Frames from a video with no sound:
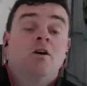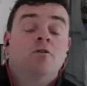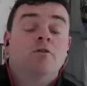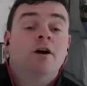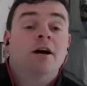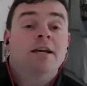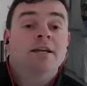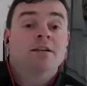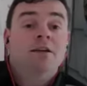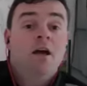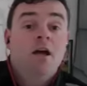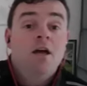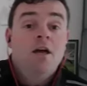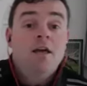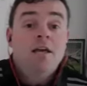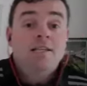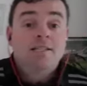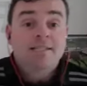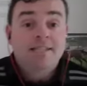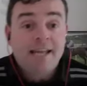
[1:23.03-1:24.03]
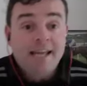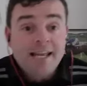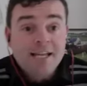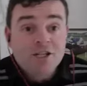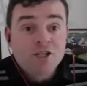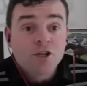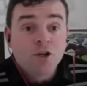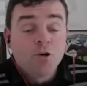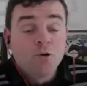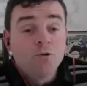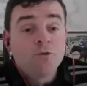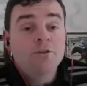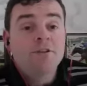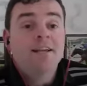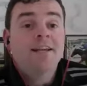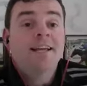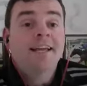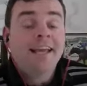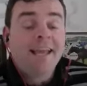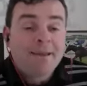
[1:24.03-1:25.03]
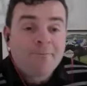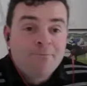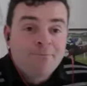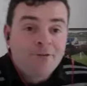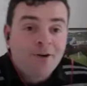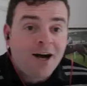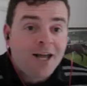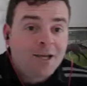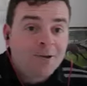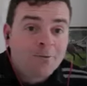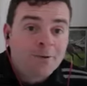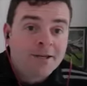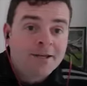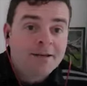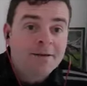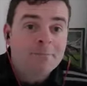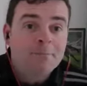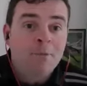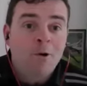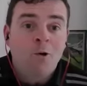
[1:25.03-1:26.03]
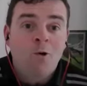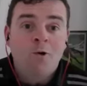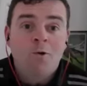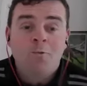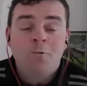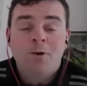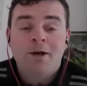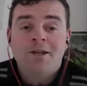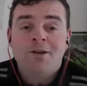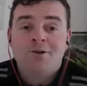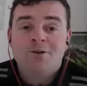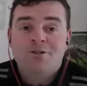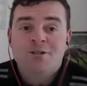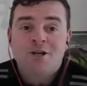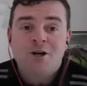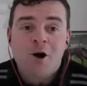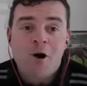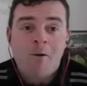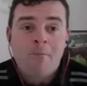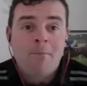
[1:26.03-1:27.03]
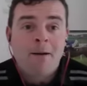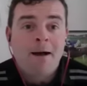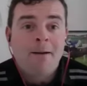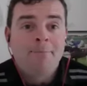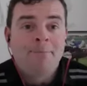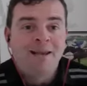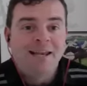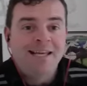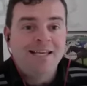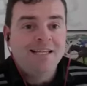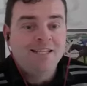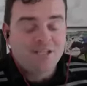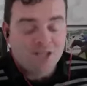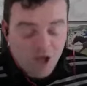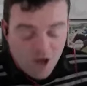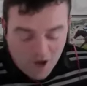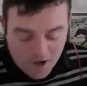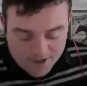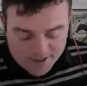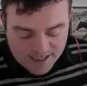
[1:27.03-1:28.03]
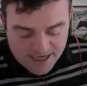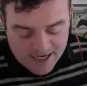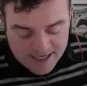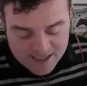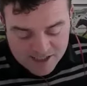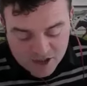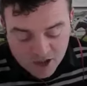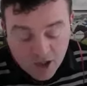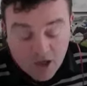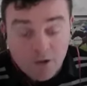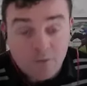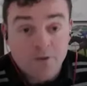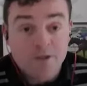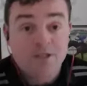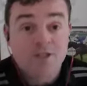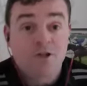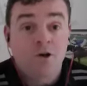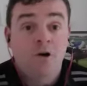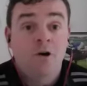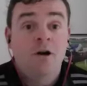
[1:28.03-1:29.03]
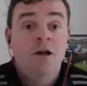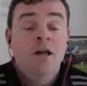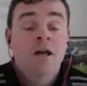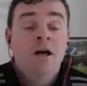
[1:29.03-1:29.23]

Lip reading: Right, stay tuned, keep following, more winners to come, please God, as always. So